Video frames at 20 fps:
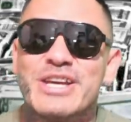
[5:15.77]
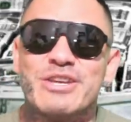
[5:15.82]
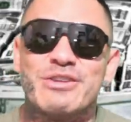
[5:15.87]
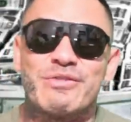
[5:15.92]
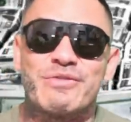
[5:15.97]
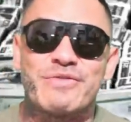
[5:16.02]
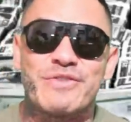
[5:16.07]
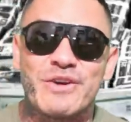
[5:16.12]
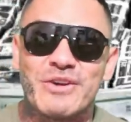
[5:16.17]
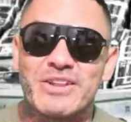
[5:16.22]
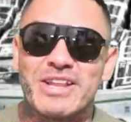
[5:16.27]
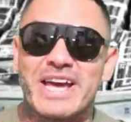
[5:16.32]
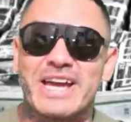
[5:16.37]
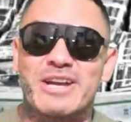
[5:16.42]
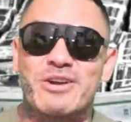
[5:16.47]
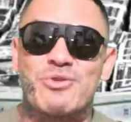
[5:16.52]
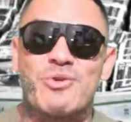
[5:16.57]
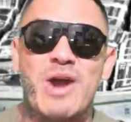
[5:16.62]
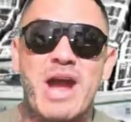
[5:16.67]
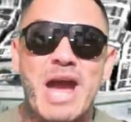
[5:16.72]
You feel
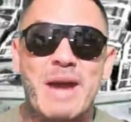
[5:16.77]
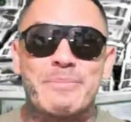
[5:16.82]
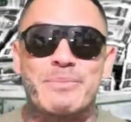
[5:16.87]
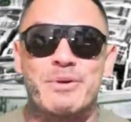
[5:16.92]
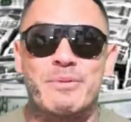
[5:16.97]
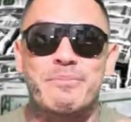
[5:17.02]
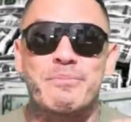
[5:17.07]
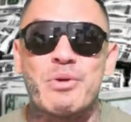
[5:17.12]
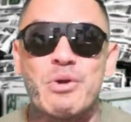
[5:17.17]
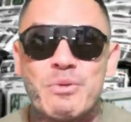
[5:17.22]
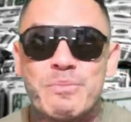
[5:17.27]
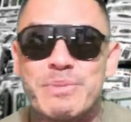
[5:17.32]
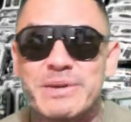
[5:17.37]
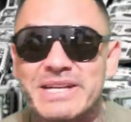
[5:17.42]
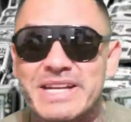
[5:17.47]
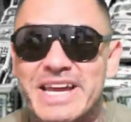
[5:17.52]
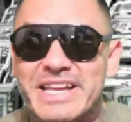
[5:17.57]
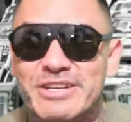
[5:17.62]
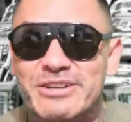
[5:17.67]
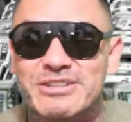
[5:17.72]
like crap, you're
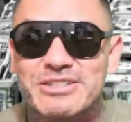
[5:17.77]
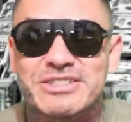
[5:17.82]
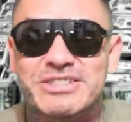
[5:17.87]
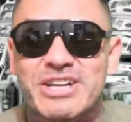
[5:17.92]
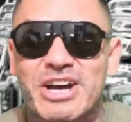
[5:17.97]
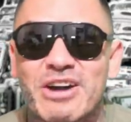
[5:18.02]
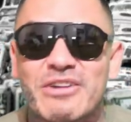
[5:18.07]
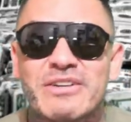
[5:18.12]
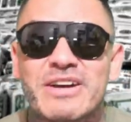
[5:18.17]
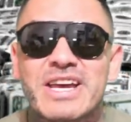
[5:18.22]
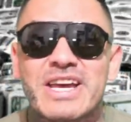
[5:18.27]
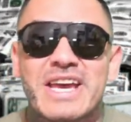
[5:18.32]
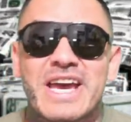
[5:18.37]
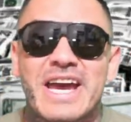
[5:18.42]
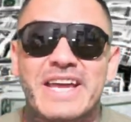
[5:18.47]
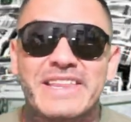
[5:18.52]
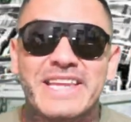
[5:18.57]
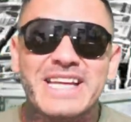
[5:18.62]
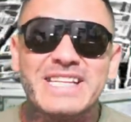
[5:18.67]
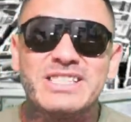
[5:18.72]
pooping on yourself.
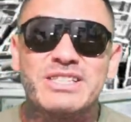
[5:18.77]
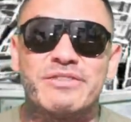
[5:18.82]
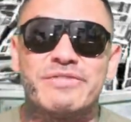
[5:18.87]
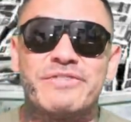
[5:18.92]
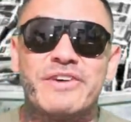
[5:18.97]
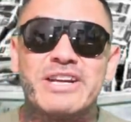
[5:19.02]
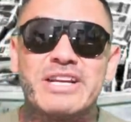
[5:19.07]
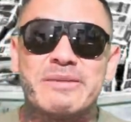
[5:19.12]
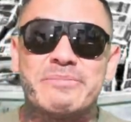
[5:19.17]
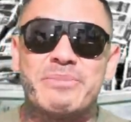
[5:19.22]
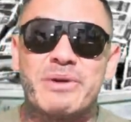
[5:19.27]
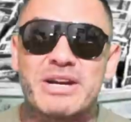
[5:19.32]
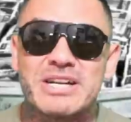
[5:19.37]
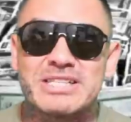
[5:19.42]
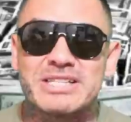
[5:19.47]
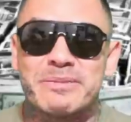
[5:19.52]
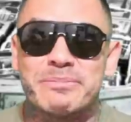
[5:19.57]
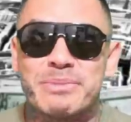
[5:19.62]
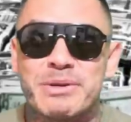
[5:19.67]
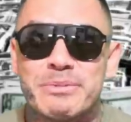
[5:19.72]
And that's the funny part
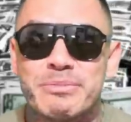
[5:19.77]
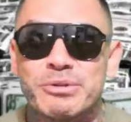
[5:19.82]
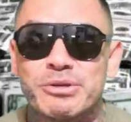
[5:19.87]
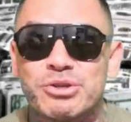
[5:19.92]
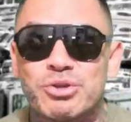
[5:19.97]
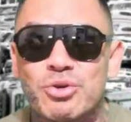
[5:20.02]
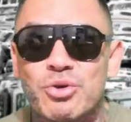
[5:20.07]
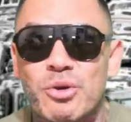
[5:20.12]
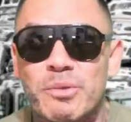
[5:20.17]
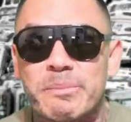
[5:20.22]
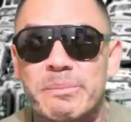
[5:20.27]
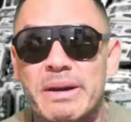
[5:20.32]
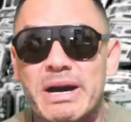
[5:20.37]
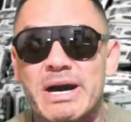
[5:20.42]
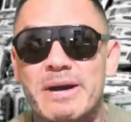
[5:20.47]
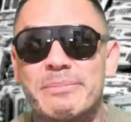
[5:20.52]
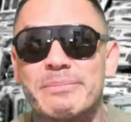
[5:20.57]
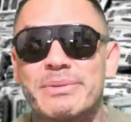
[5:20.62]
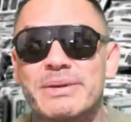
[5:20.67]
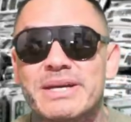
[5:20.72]
is that people do a
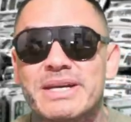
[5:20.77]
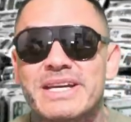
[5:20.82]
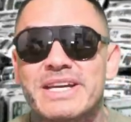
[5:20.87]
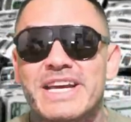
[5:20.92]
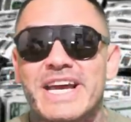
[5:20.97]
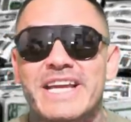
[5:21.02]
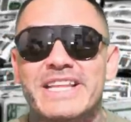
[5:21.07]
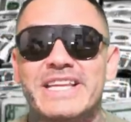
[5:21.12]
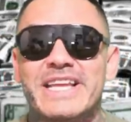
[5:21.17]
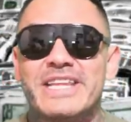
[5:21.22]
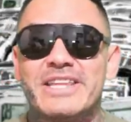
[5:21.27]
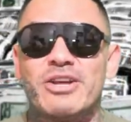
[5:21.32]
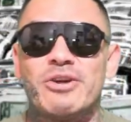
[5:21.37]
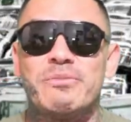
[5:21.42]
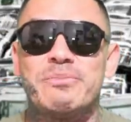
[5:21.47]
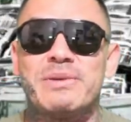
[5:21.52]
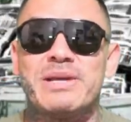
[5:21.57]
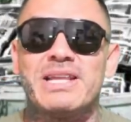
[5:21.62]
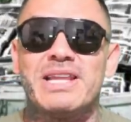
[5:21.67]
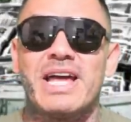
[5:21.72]
bump and then
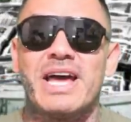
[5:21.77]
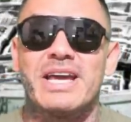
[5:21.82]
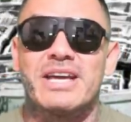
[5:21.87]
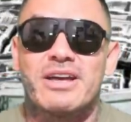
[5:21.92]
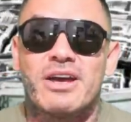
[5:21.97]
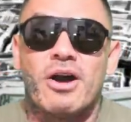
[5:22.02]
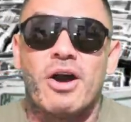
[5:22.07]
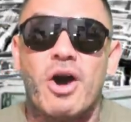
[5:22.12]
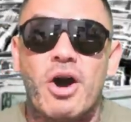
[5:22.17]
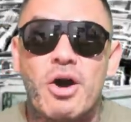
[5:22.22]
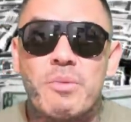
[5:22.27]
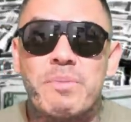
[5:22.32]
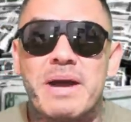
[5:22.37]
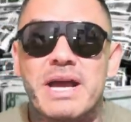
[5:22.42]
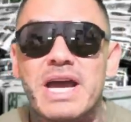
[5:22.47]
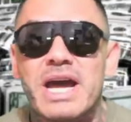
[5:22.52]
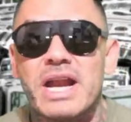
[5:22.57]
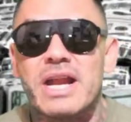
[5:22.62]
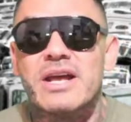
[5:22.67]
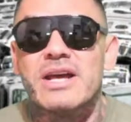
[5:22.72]
they'll be like, oh
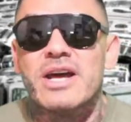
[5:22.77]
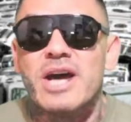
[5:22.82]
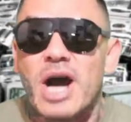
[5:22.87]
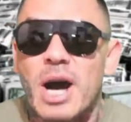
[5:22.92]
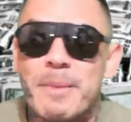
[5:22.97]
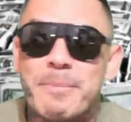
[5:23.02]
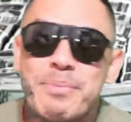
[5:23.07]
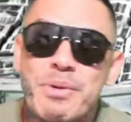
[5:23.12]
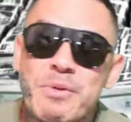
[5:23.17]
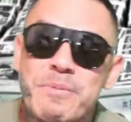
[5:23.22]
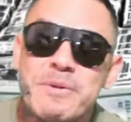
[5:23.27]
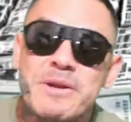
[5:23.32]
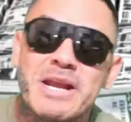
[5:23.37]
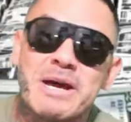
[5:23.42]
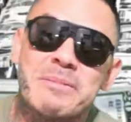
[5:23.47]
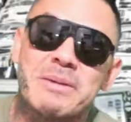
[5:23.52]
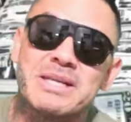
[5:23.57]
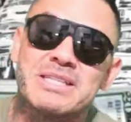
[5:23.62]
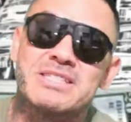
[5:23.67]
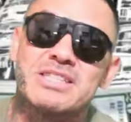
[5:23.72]
my God, I'm pooping
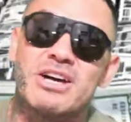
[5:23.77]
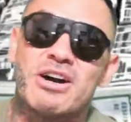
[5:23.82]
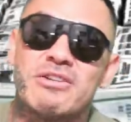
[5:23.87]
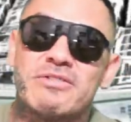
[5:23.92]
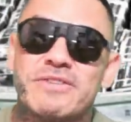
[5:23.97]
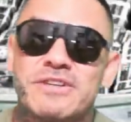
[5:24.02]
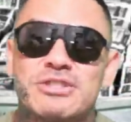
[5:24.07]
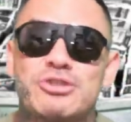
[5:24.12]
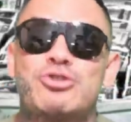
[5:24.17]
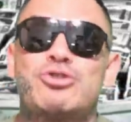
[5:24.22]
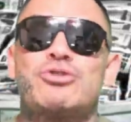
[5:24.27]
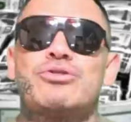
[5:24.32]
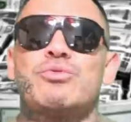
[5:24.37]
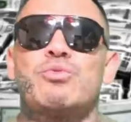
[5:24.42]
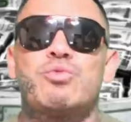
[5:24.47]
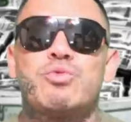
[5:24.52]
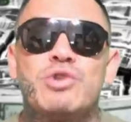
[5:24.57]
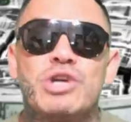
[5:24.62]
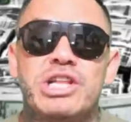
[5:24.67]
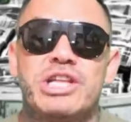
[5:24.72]
on myself. It's
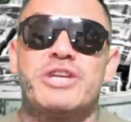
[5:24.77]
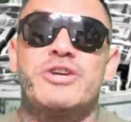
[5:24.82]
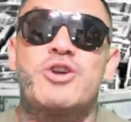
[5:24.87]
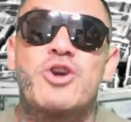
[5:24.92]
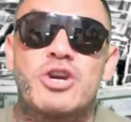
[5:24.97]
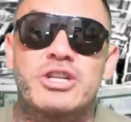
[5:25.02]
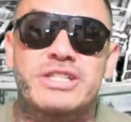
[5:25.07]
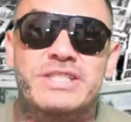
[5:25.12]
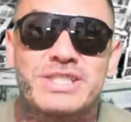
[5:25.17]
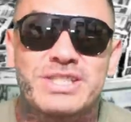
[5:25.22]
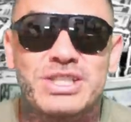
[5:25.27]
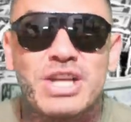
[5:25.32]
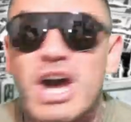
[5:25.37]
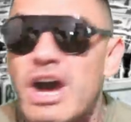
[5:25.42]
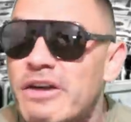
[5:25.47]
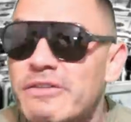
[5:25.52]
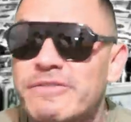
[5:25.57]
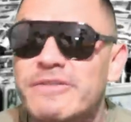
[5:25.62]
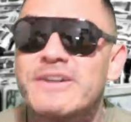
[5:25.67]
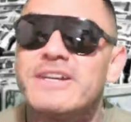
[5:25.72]
really good
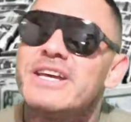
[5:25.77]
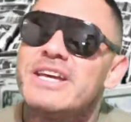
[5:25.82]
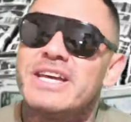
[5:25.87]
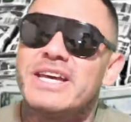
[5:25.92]
stuff.